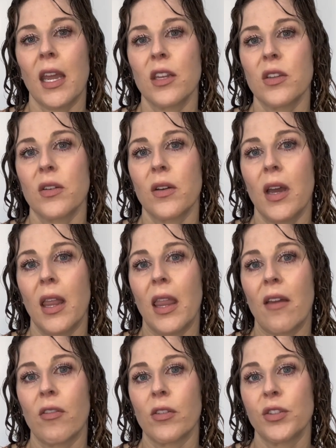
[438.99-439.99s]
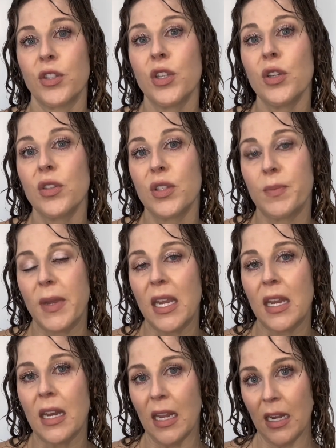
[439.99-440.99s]
do a level 2
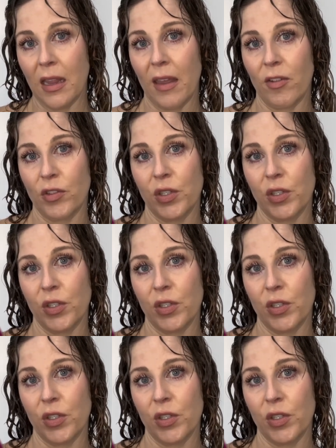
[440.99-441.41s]
speed and a level